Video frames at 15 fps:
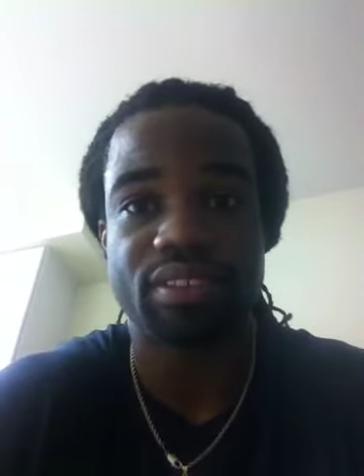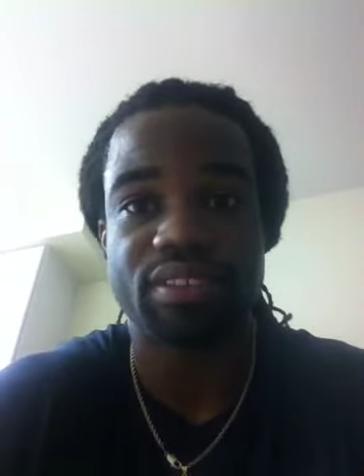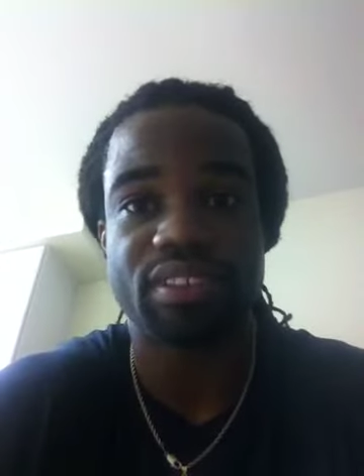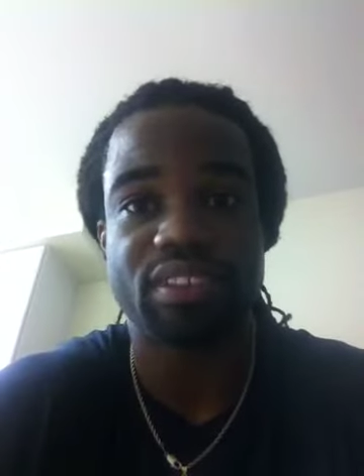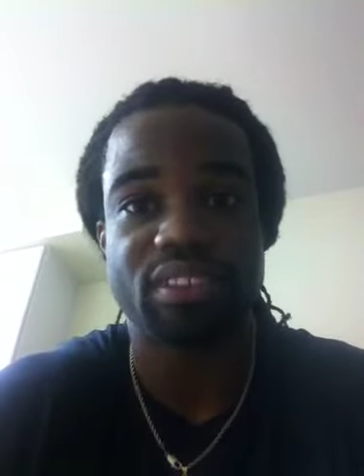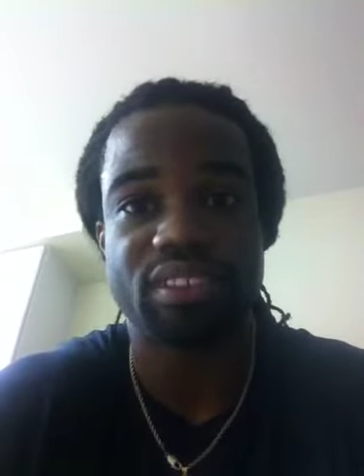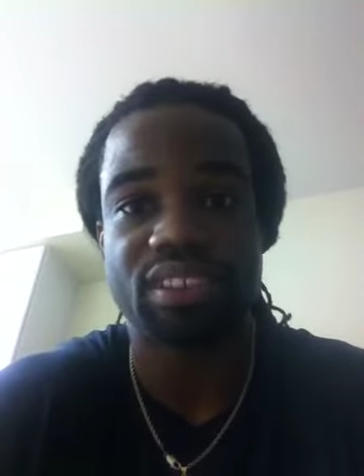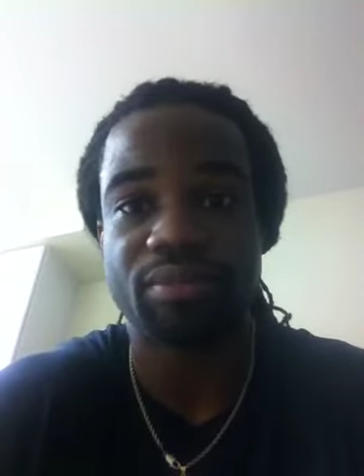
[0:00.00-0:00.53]

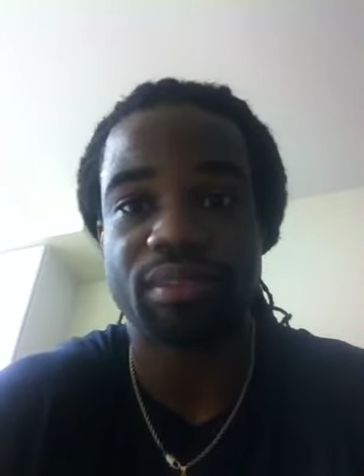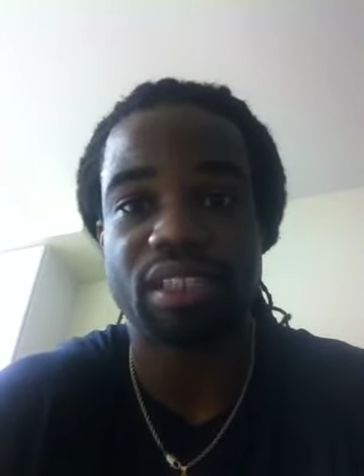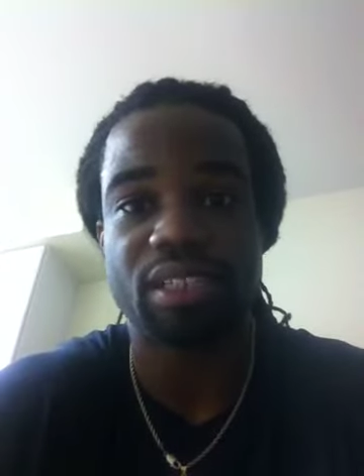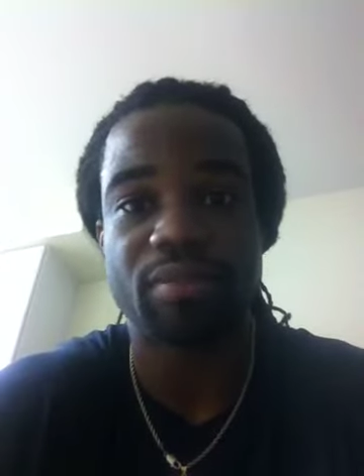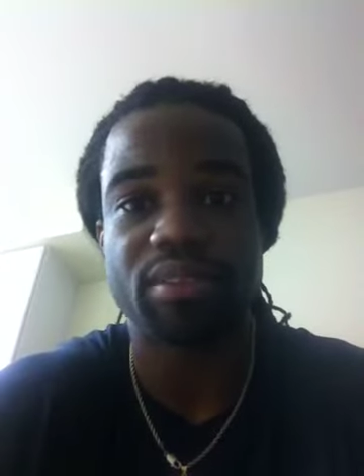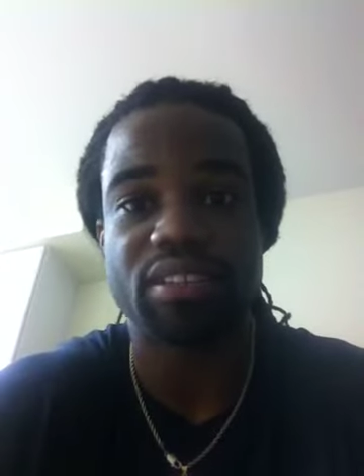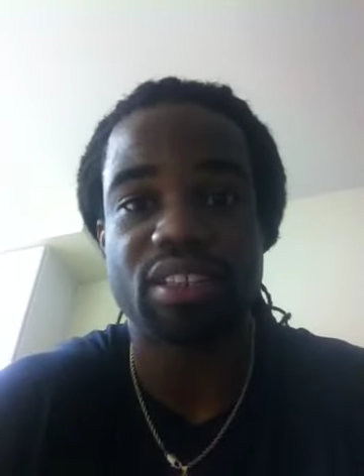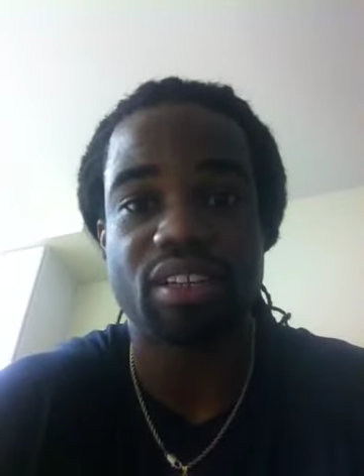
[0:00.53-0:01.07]
This is something that
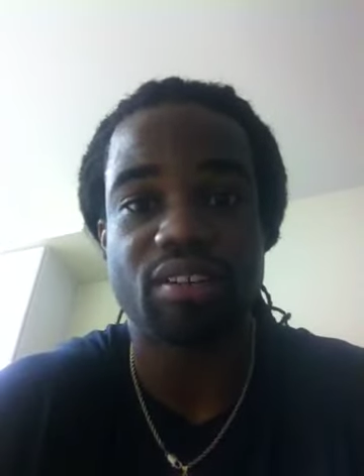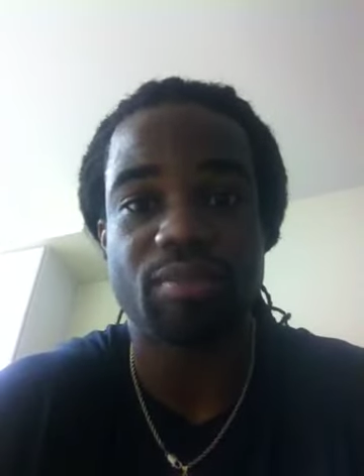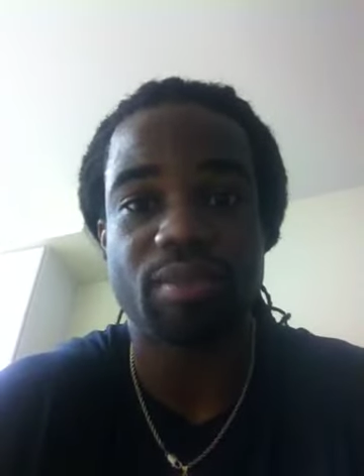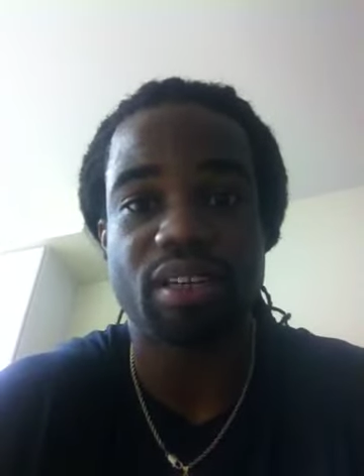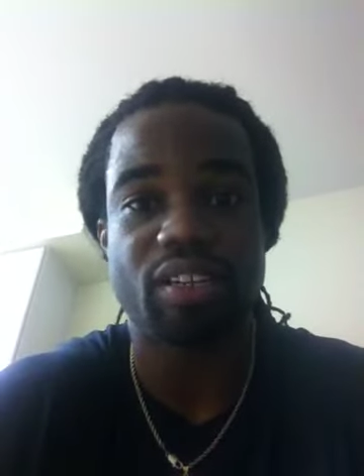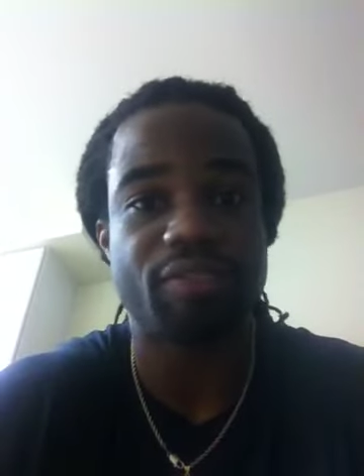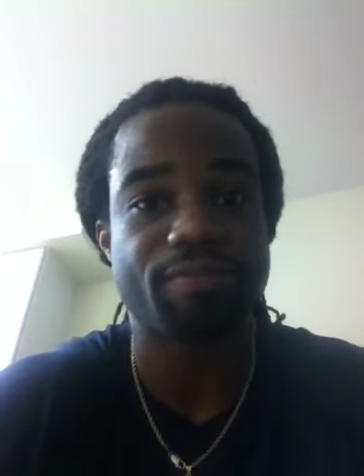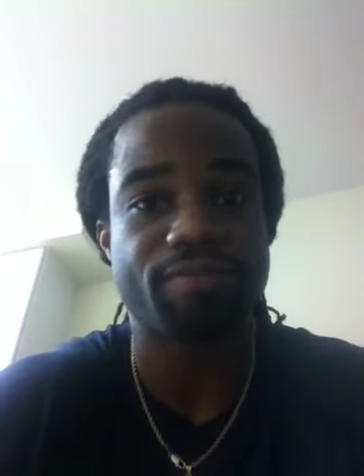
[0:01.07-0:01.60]
I've been talking
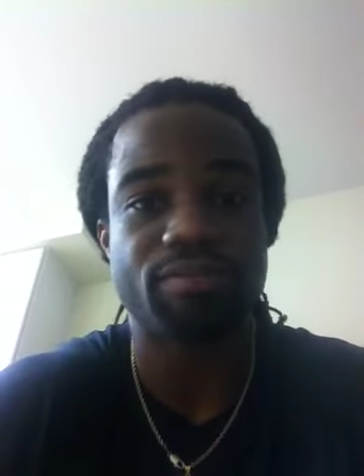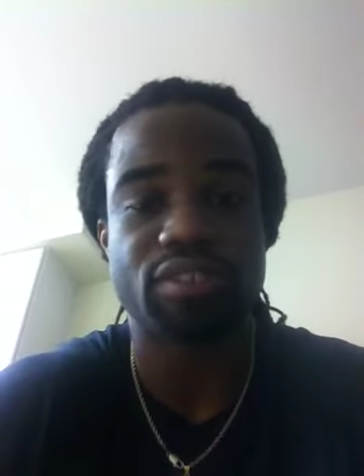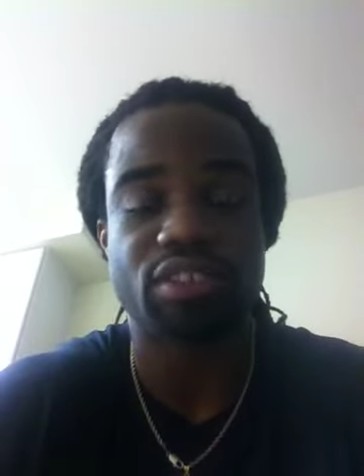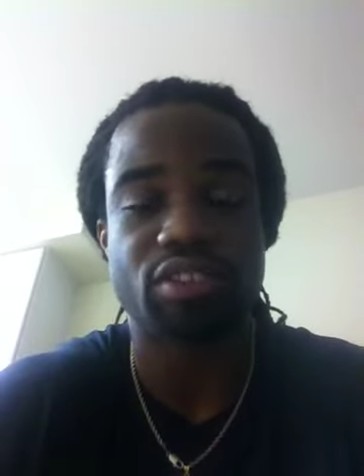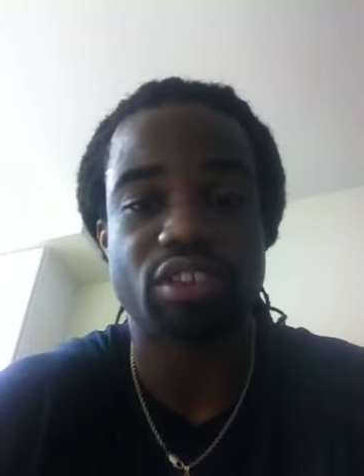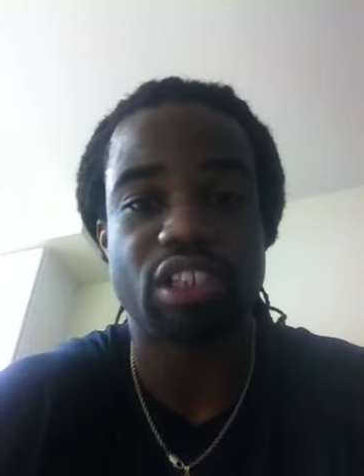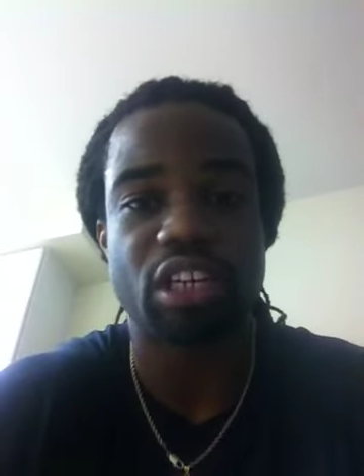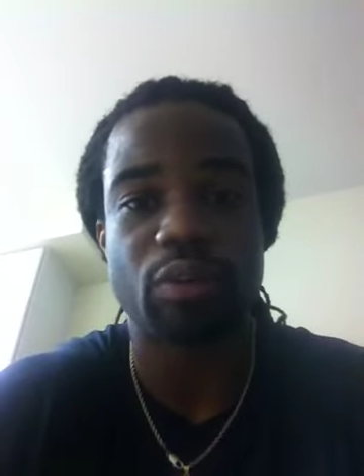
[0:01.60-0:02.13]
about, you
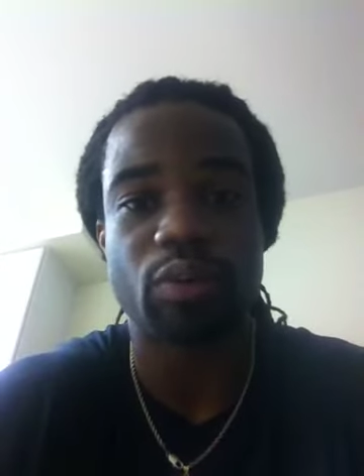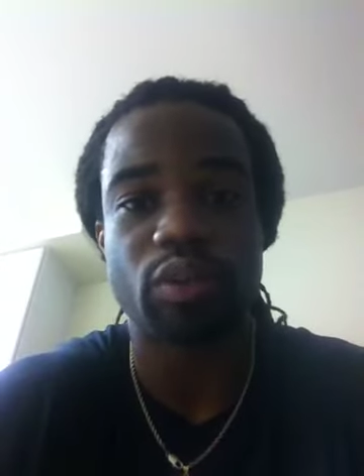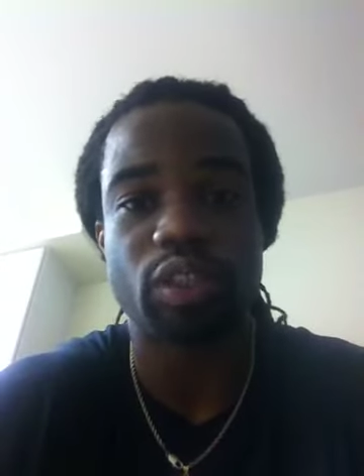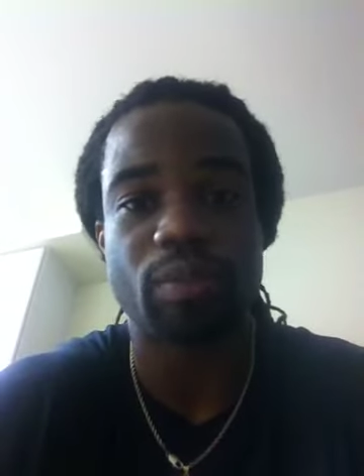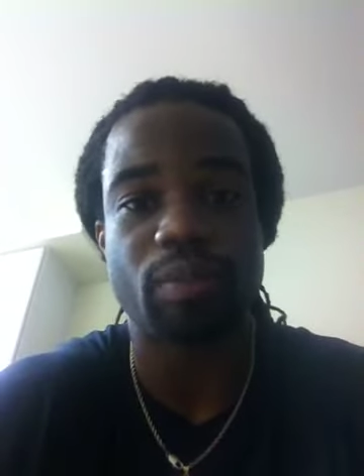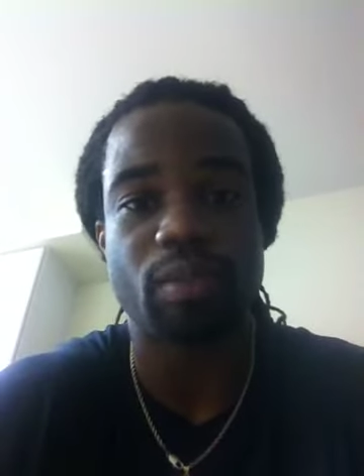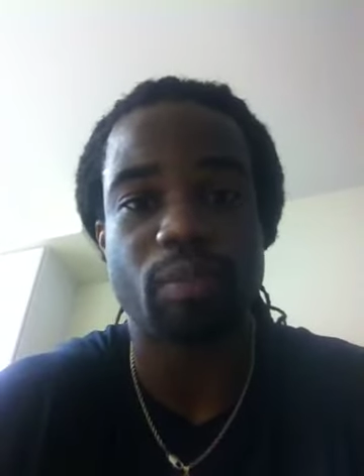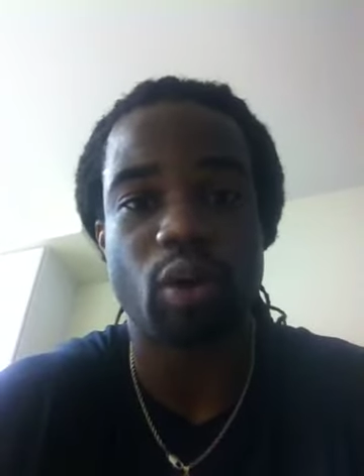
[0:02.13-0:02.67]
know, that I want
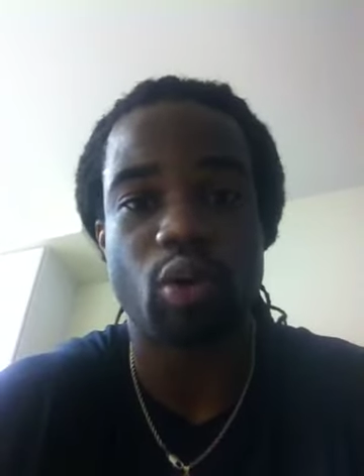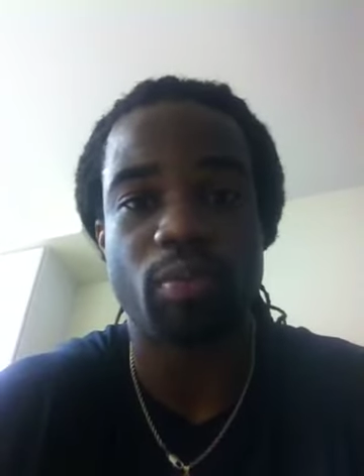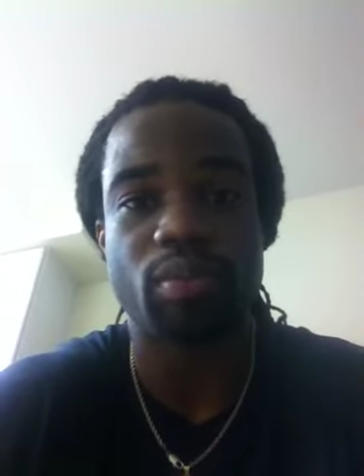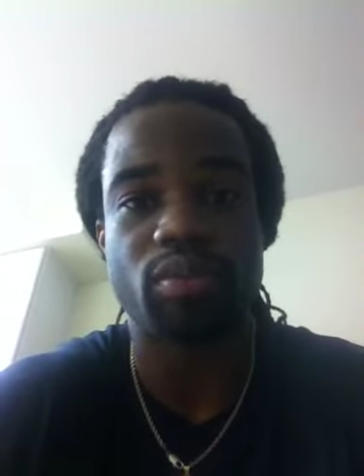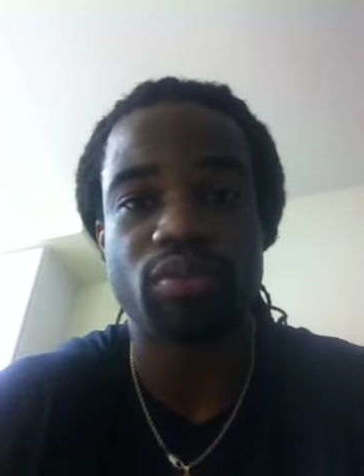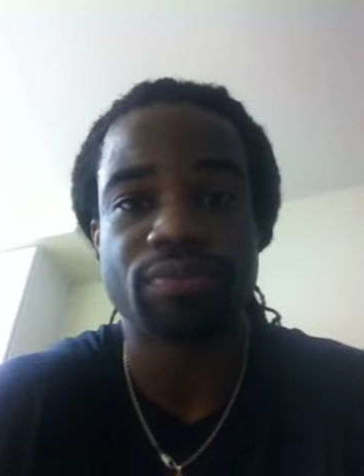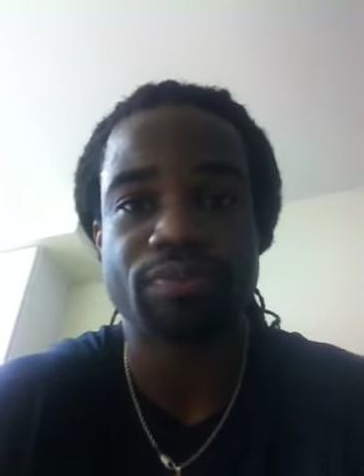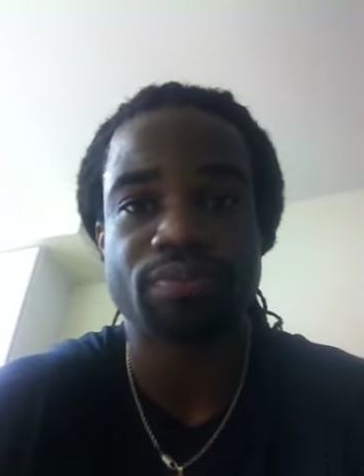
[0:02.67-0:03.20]
to be mobile.